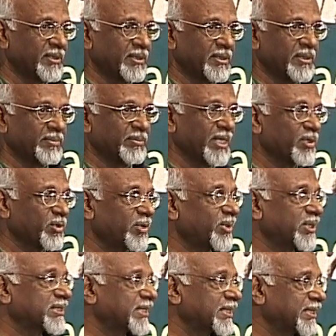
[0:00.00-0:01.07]
my
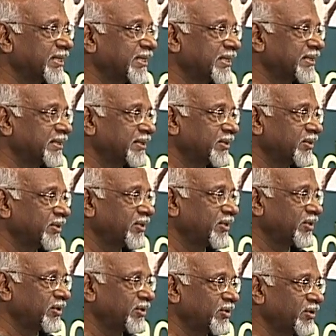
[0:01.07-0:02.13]
university
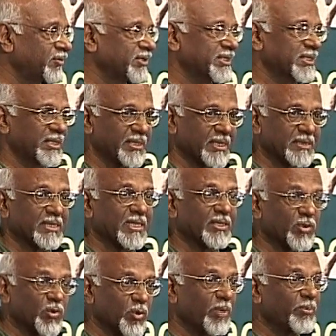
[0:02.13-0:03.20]
days, I
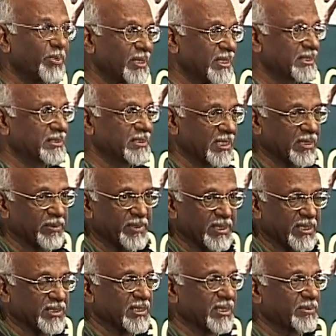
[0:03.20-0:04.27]
grew up with this gentleman.
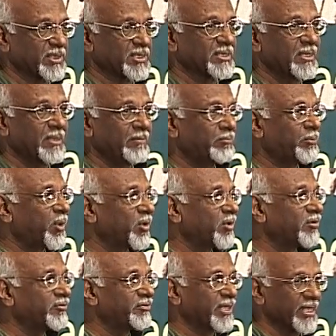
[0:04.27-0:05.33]
His name is
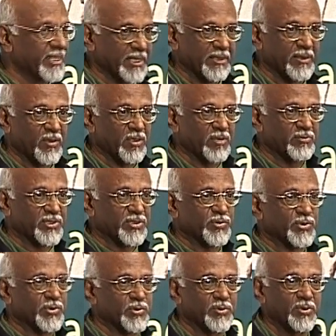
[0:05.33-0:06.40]
Paulo Freire. All of us
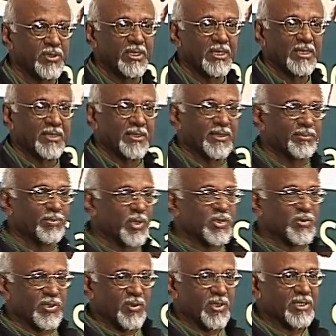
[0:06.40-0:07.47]
used to, the
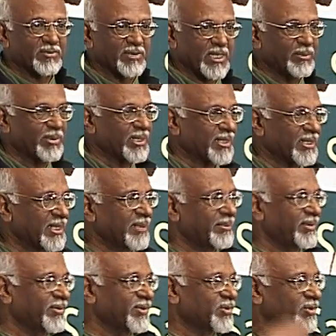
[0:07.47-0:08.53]
books were not available in India,
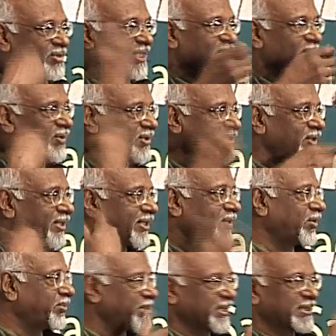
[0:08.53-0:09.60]
but we used to cyclostyle
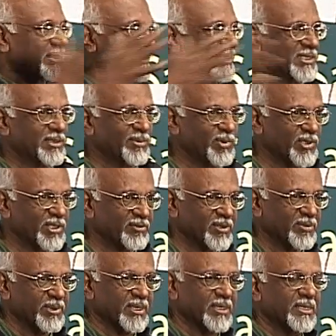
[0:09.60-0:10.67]
copies and distribute
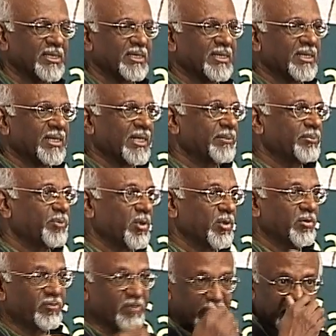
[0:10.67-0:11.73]
everybody. And
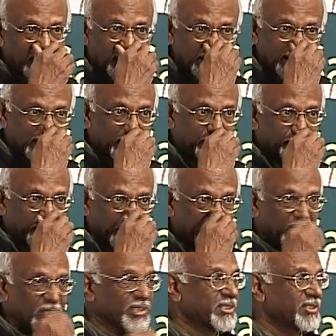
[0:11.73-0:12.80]
Paulo Freire's
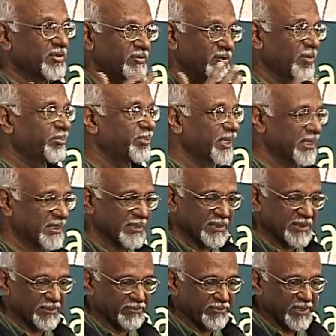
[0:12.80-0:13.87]
Pedagogy of the Oppressed,
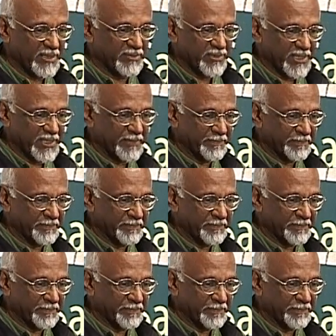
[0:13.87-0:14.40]
it's a very, very